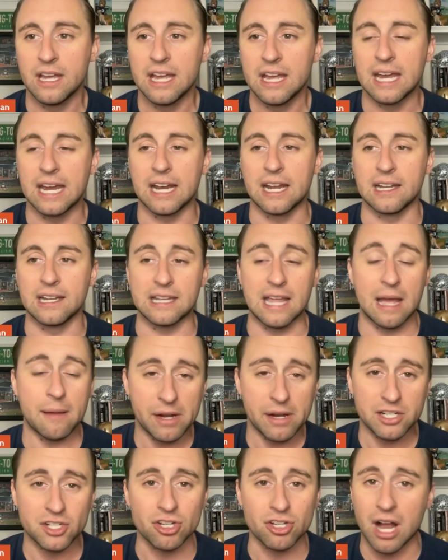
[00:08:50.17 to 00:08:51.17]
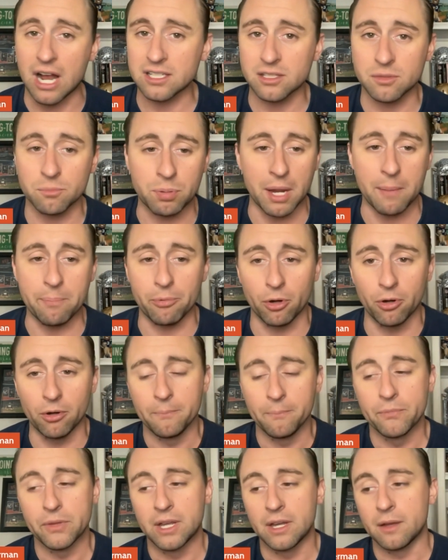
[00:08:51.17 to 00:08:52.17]
And that might shock some people
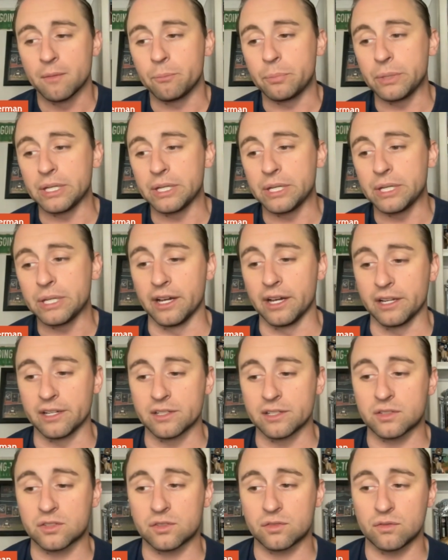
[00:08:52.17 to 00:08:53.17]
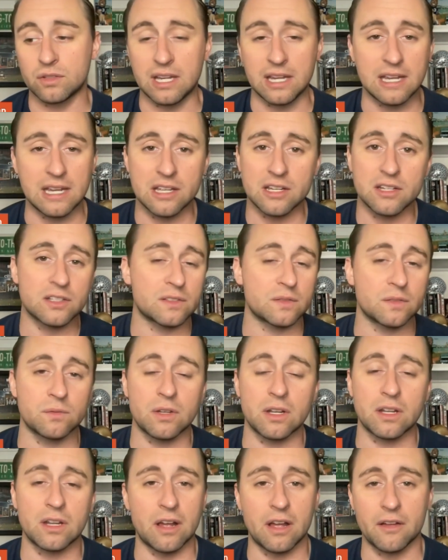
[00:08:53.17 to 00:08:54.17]
because he is
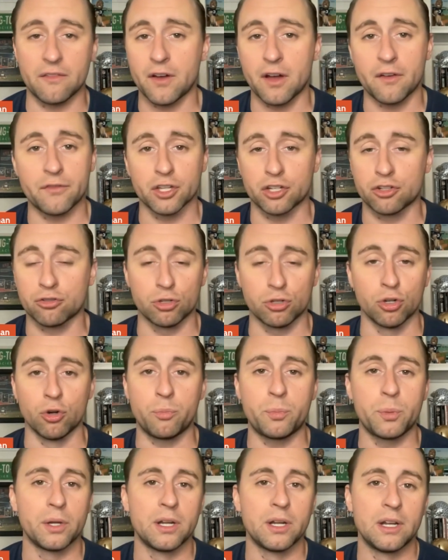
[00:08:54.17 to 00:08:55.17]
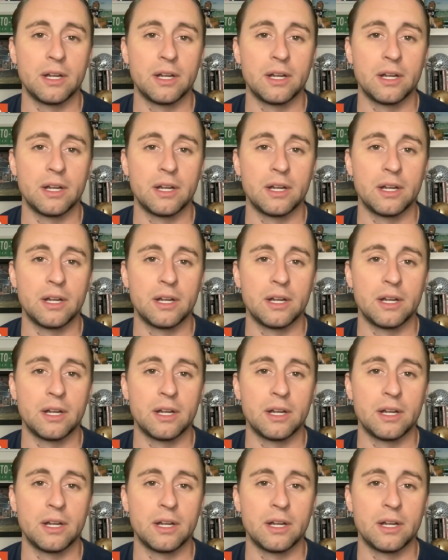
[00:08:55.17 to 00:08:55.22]
of the group.